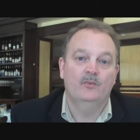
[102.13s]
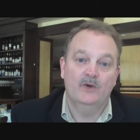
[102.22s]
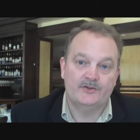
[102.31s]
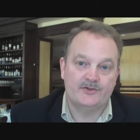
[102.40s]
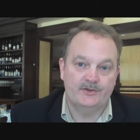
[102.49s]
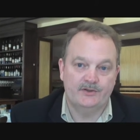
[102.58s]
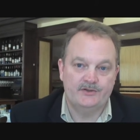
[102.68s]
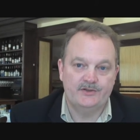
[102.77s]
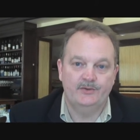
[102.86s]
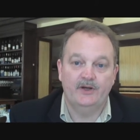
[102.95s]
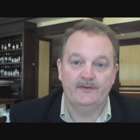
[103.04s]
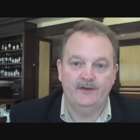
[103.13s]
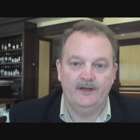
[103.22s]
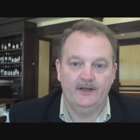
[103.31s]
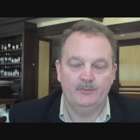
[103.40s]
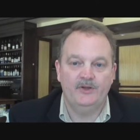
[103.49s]
what you can do on the
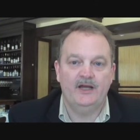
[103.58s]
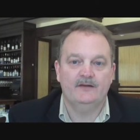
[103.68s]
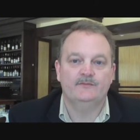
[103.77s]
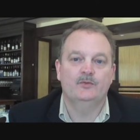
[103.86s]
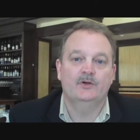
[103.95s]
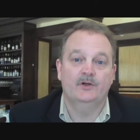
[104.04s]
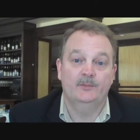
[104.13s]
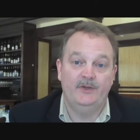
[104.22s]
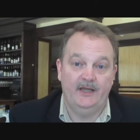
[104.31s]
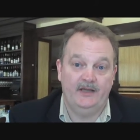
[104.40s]
Ning platform,